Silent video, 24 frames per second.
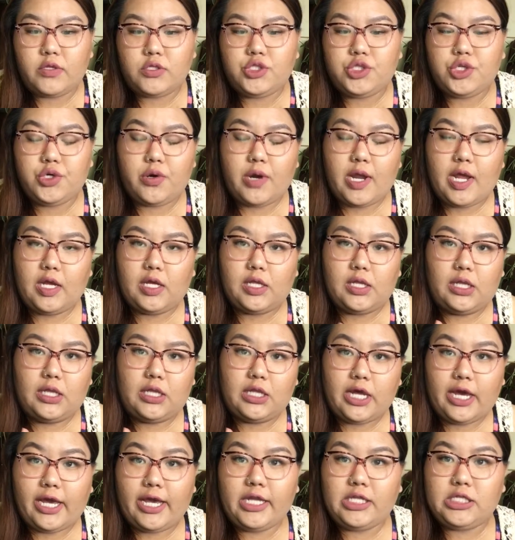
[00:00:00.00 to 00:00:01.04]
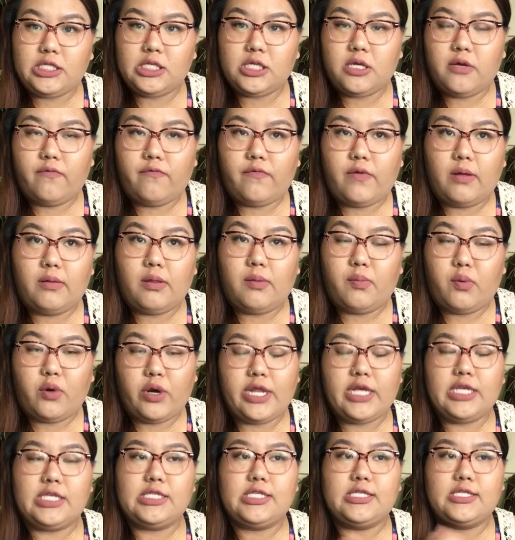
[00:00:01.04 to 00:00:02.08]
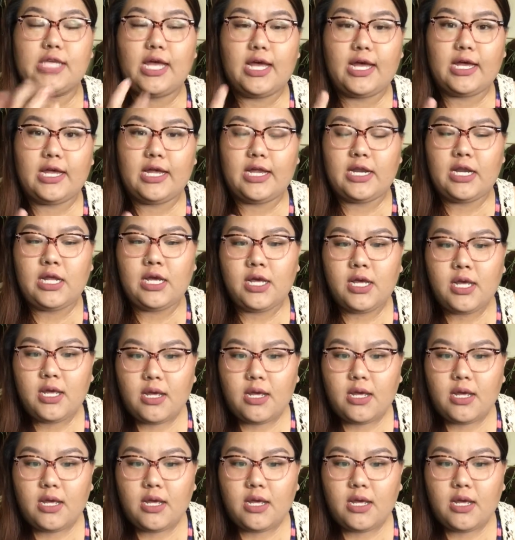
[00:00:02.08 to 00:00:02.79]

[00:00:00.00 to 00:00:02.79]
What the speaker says: direct light from the morning sun,